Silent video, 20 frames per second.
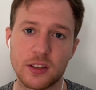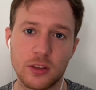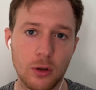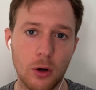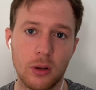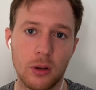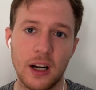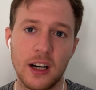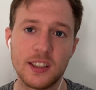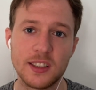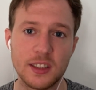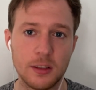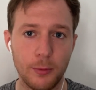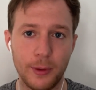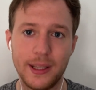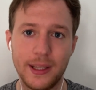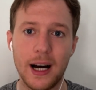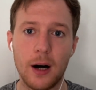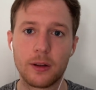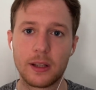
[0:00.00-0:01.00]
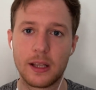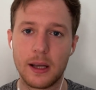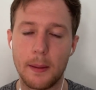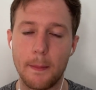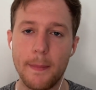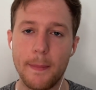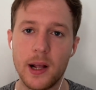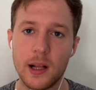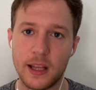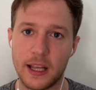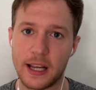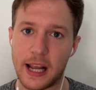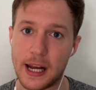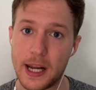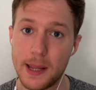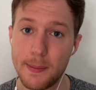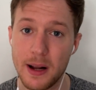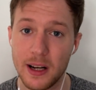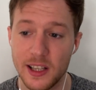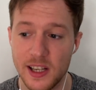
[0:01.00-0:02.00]
dollars without building an
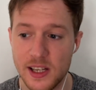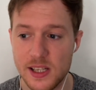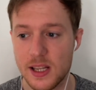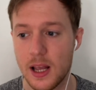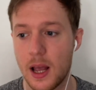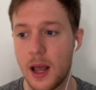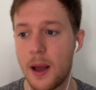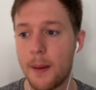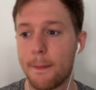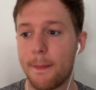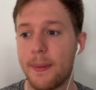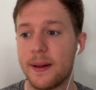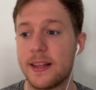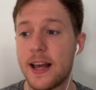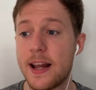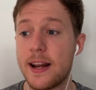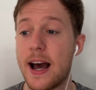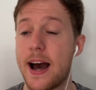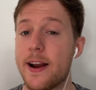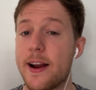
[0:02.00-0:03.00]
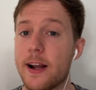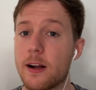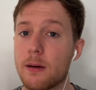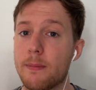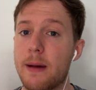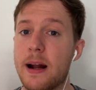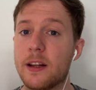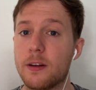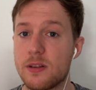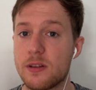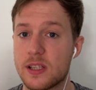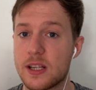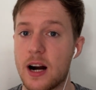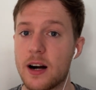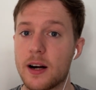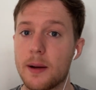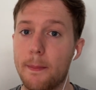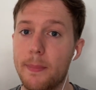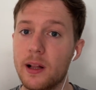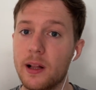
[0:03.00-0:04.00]
email list, but then I recommend you
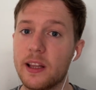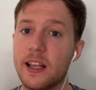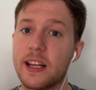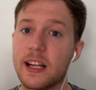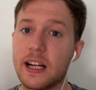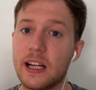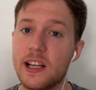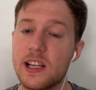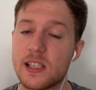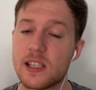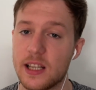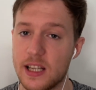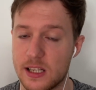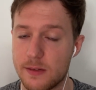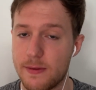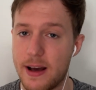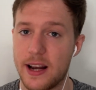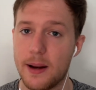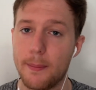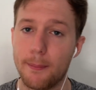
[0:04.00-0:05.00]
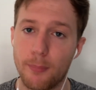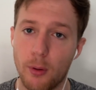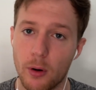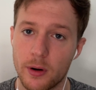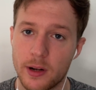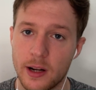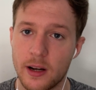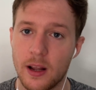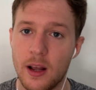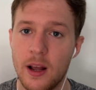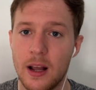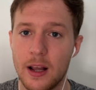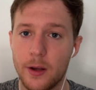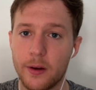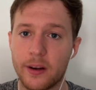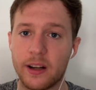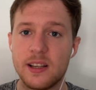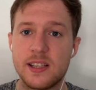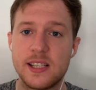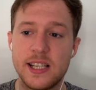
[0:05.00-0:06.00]
start building lists. It's very important. You
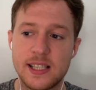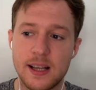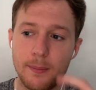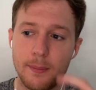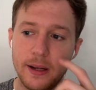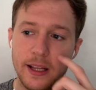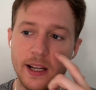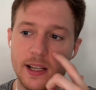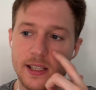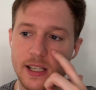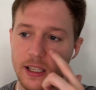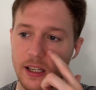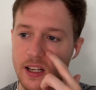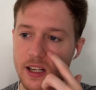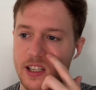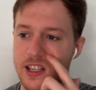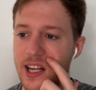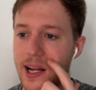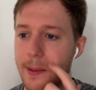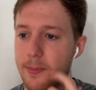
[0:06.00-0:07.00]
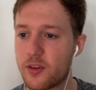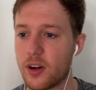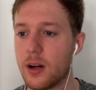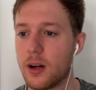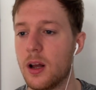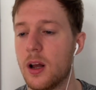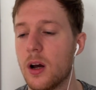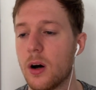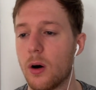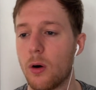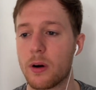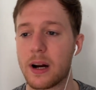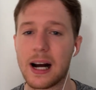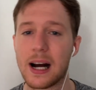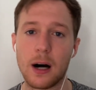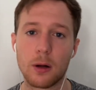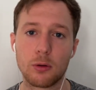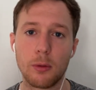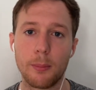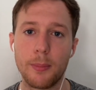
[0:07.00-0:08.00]
can see some links in the description on how
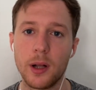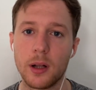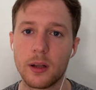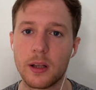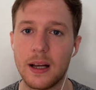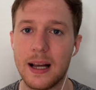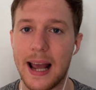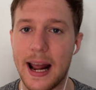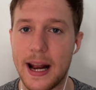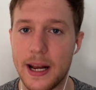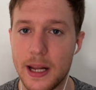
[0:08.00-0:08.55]
to build an